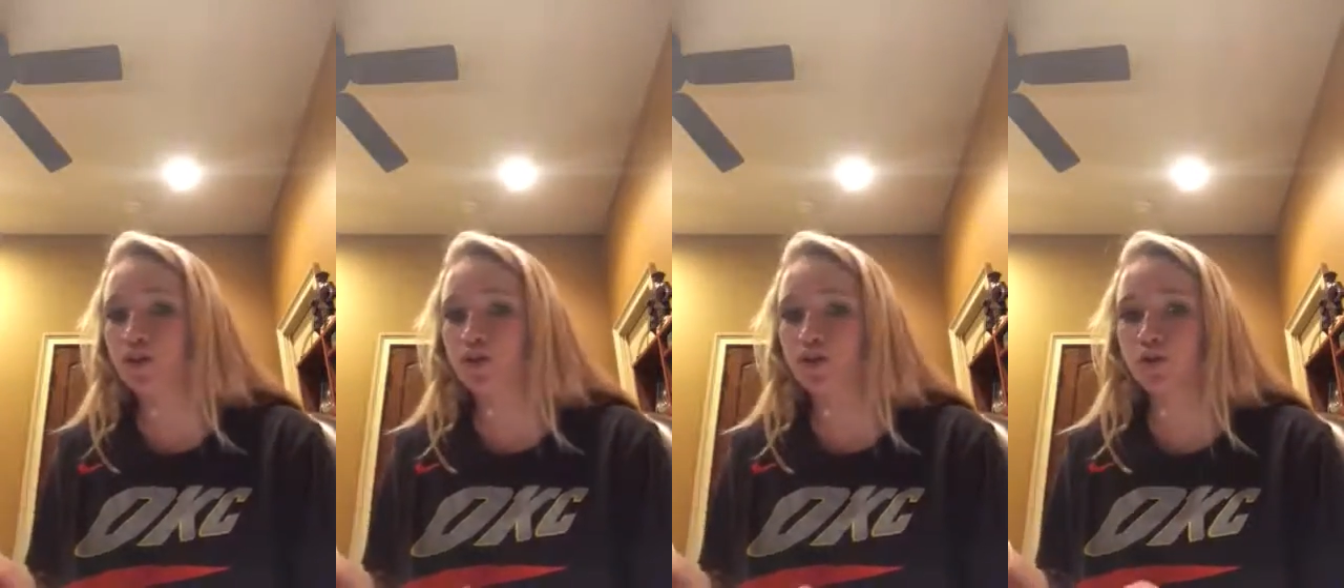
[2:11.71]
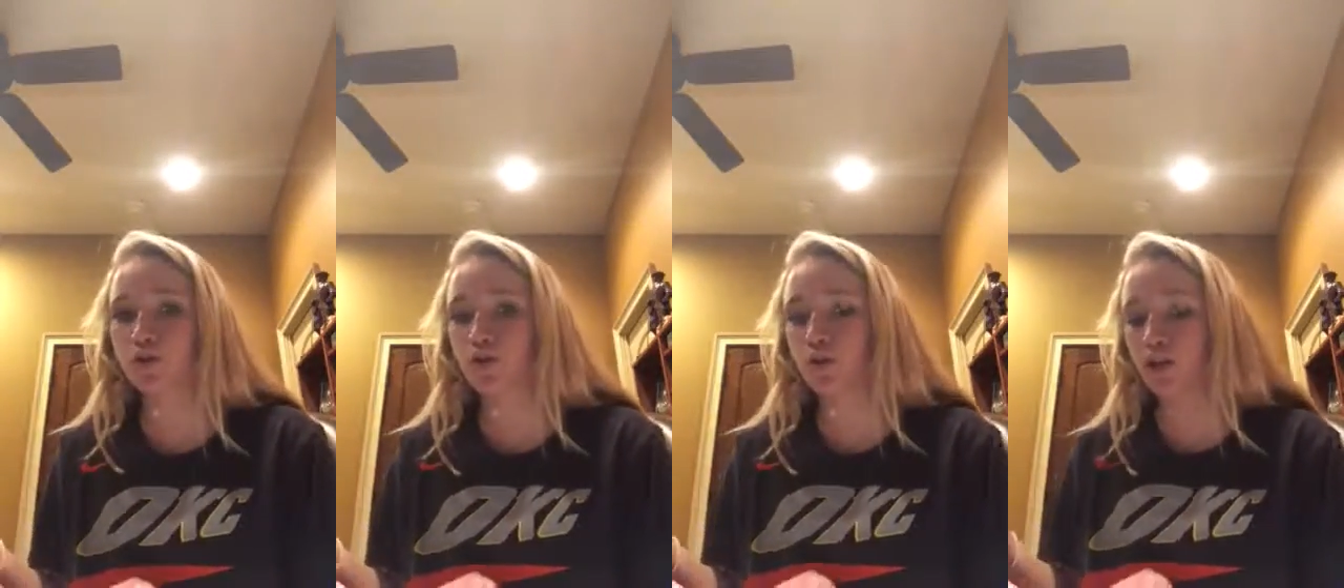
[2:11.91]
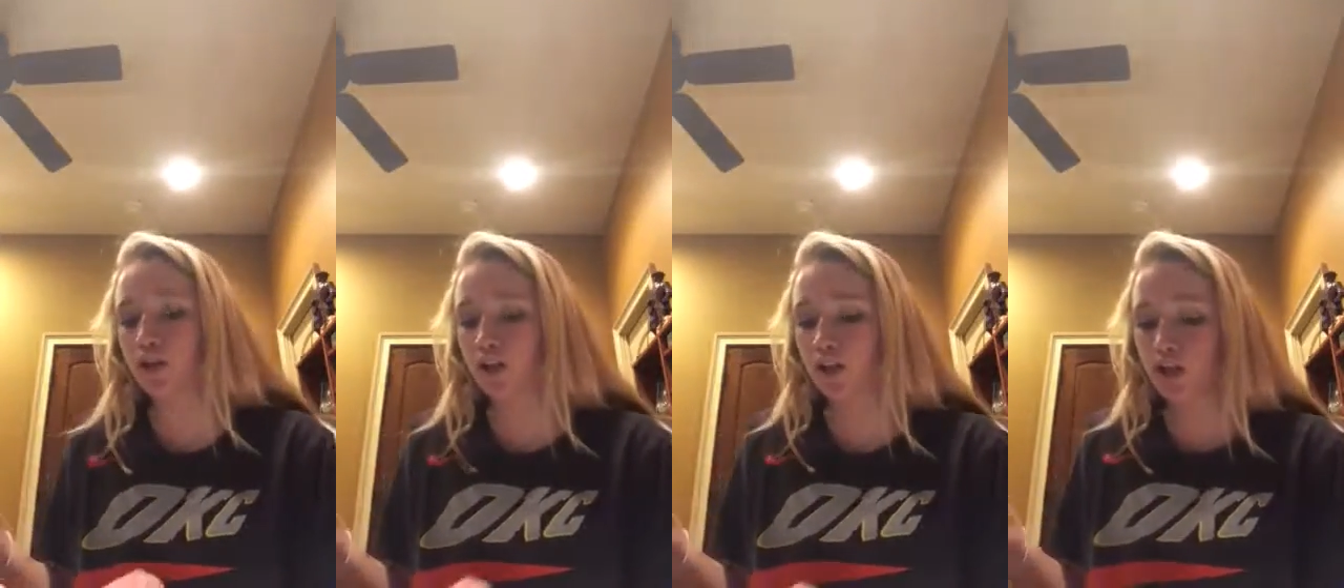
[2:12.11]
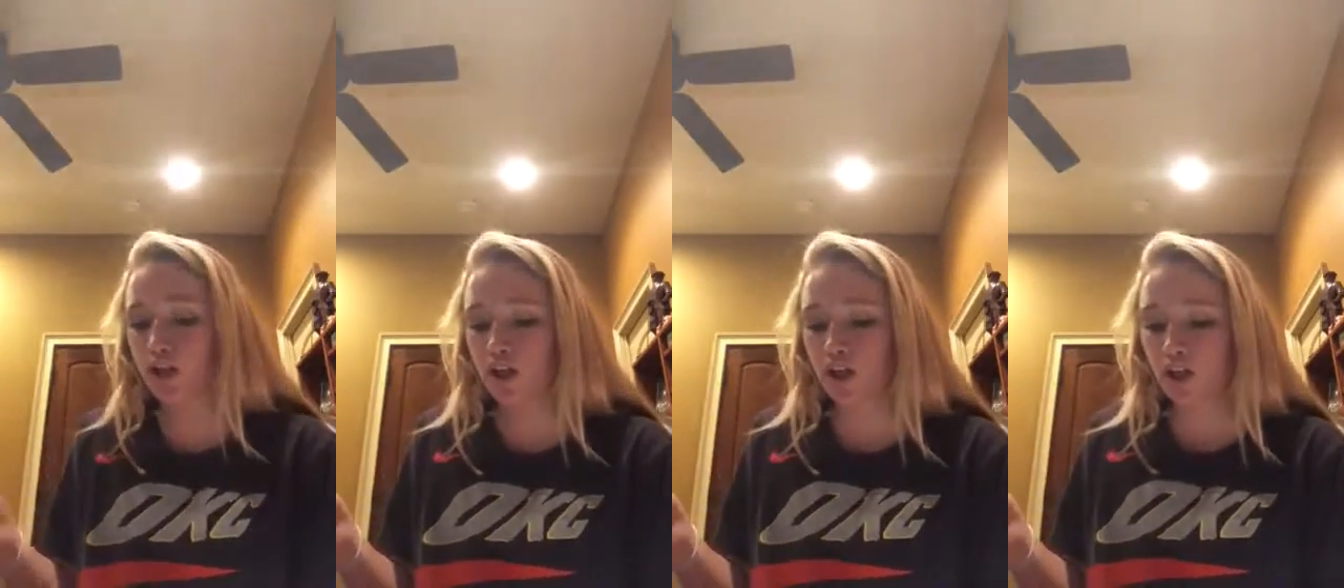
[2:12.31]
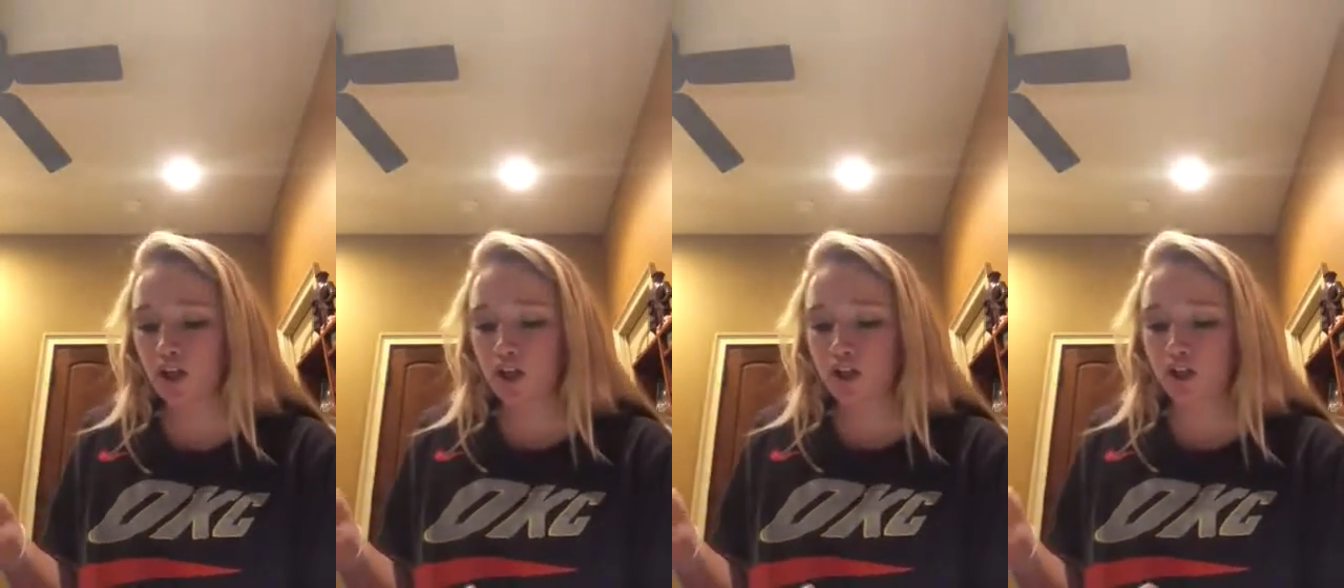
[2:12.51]
story.
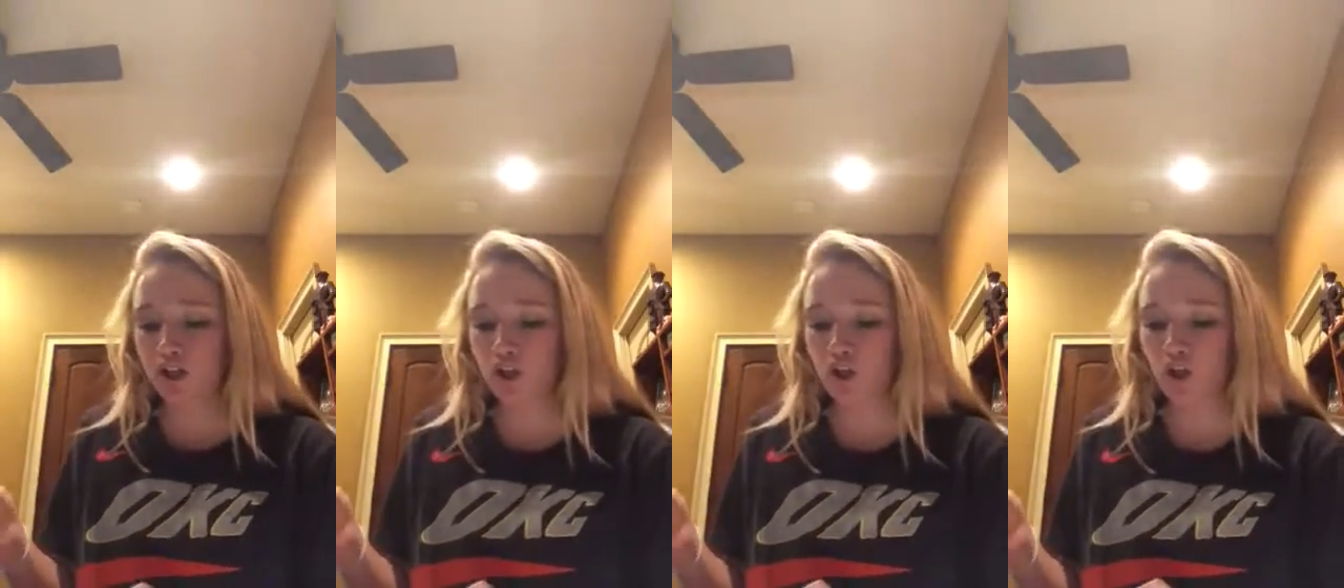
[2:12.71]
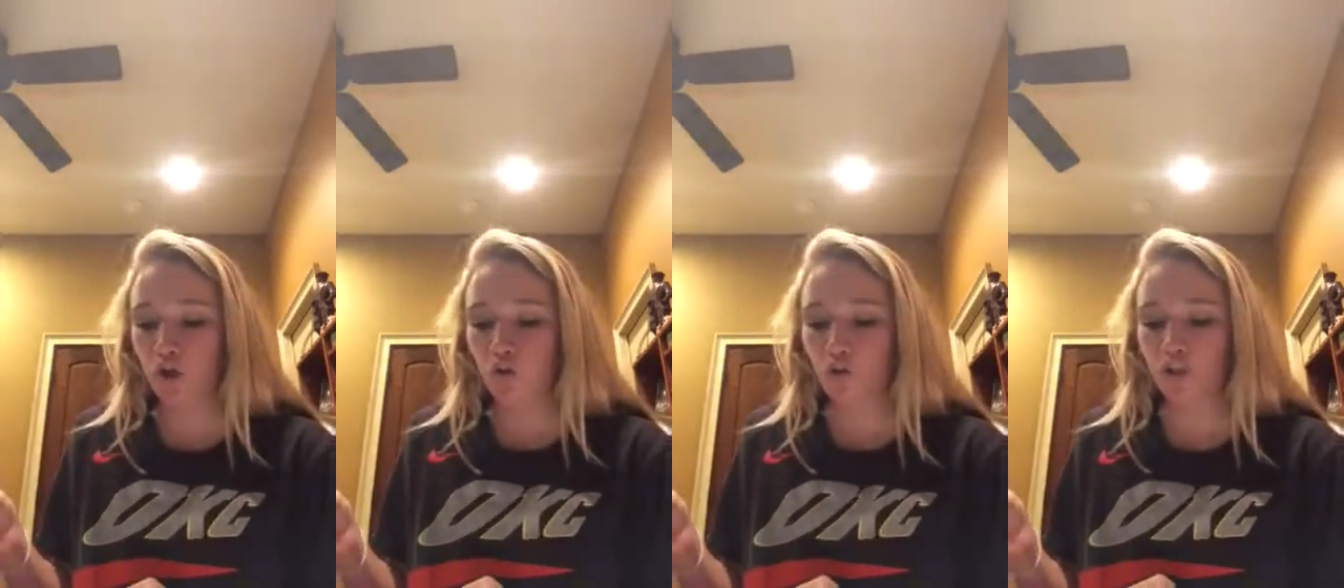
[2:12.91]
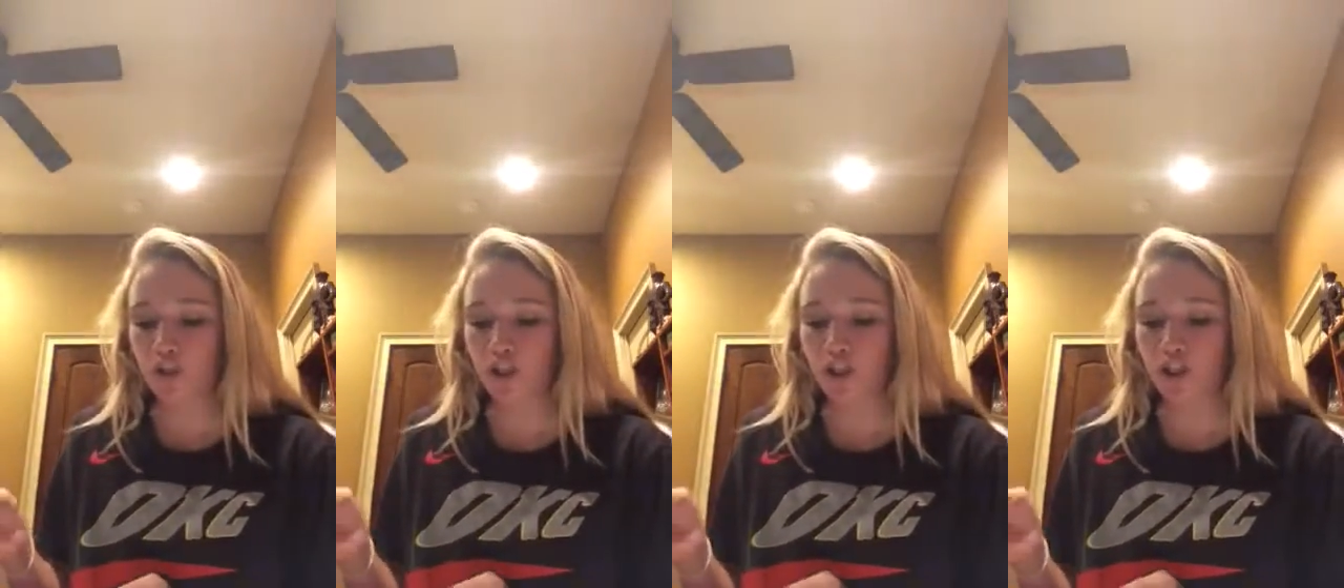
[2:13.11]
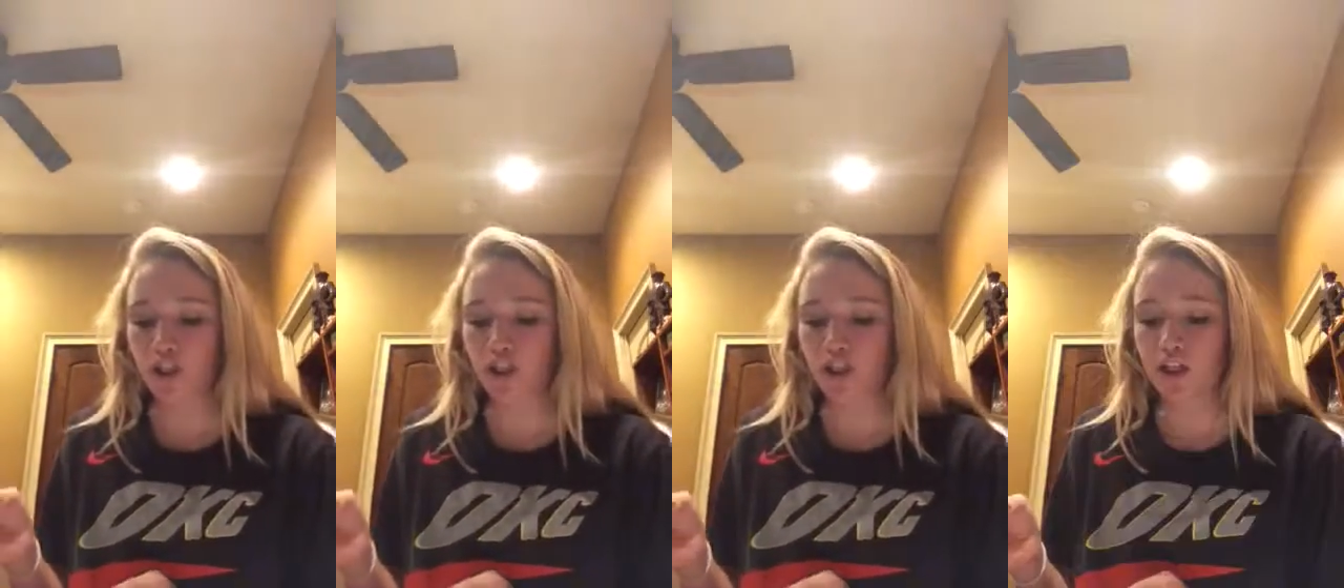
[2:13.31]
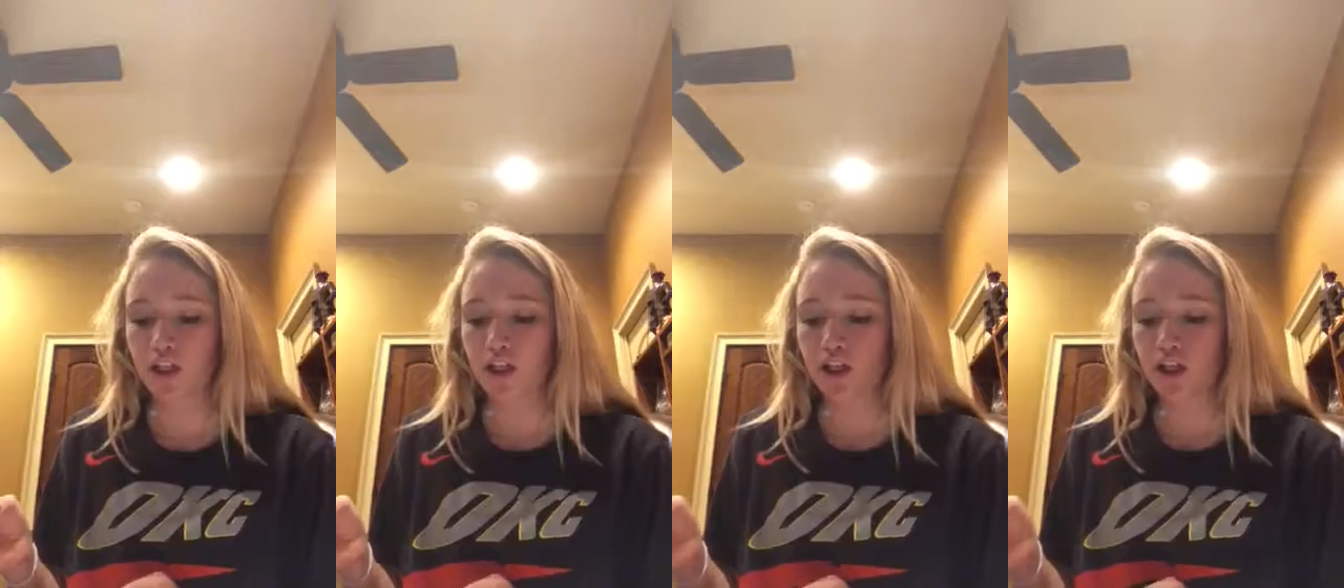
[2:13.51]
So
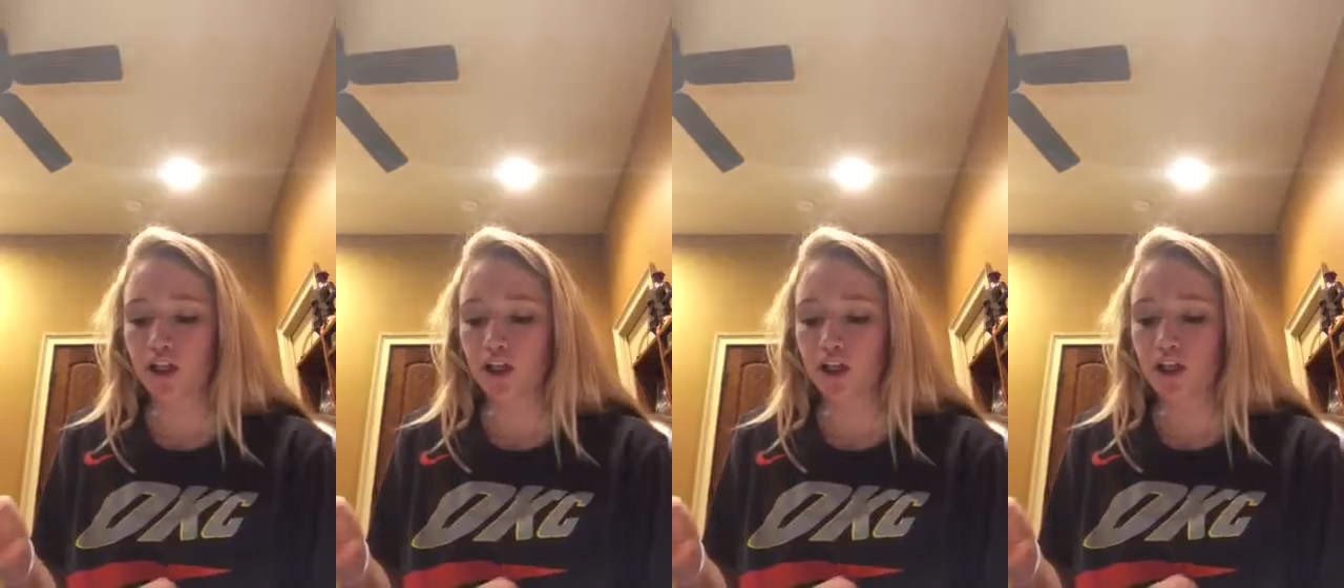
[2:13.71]
we